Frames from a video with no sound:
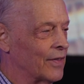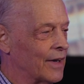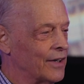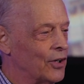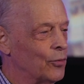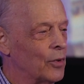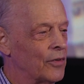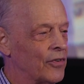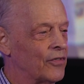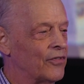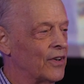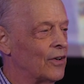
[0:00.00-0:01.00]
that you would
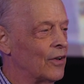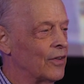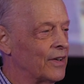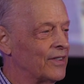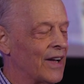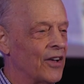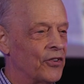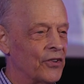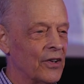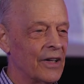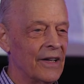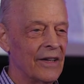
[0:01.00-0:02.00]
fulfill the
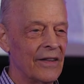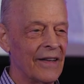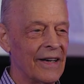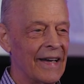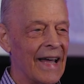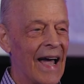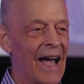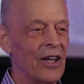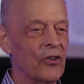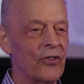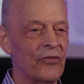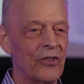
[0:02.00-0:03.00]
destiny that he
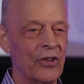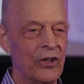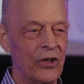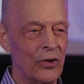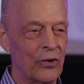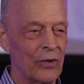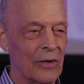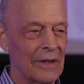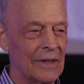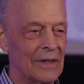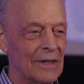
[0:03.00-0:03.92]
has for you